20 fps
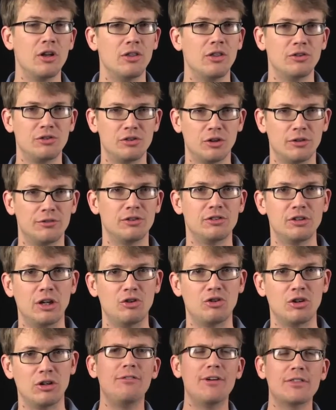the surface
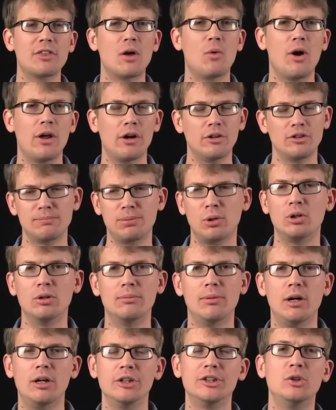tension. The fact that water is a polar
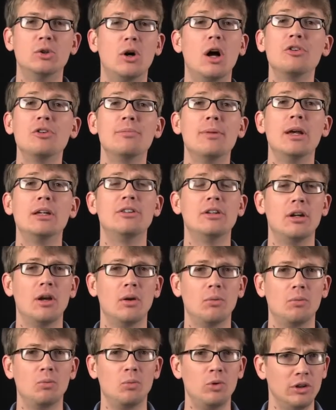molecule also makes it
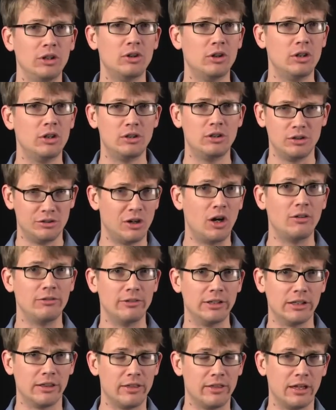really good at
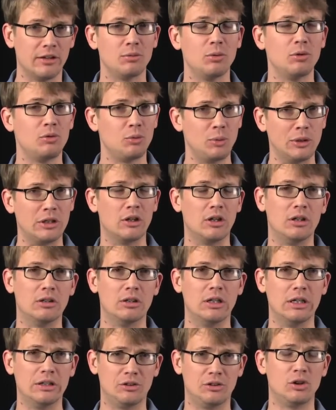dissolving things, which we call
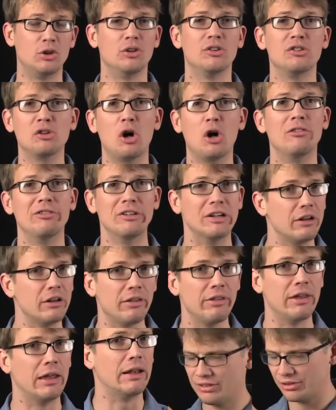it's a good solvent
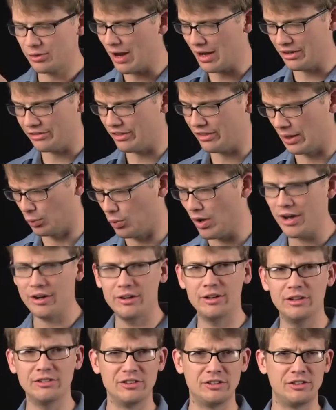then. Scratch that.
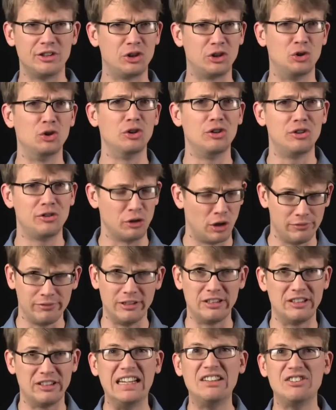Water isn't a good
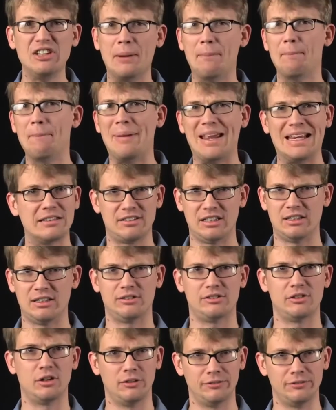solvent. It's an amazing
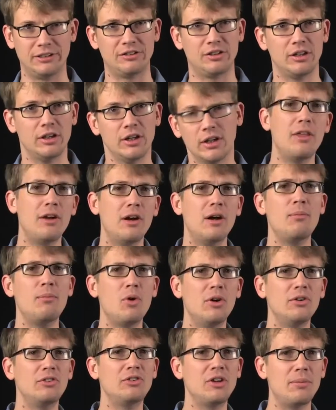solvent. There are
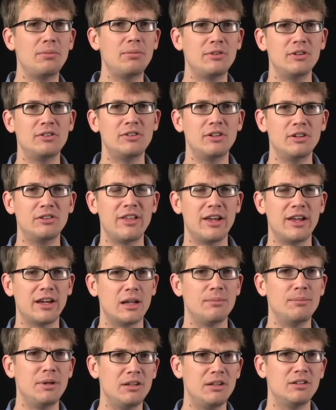more substances that
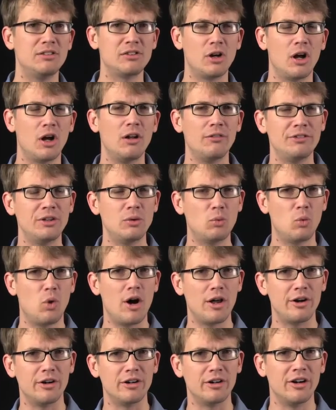can be dissolved in
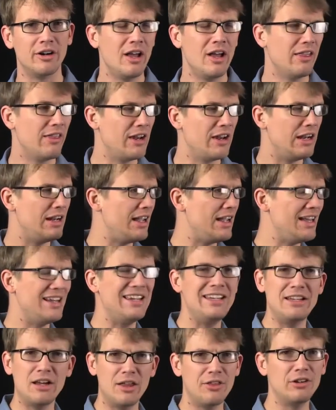water than in
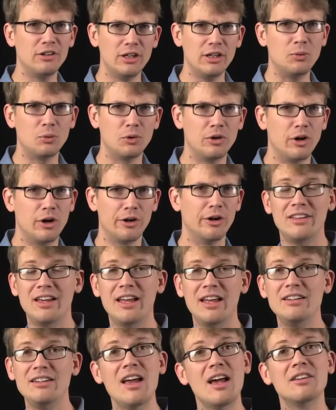any other liquid on Earth.
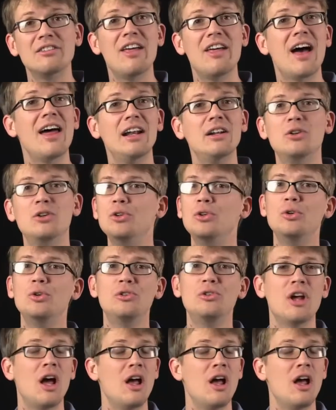And yes, that includes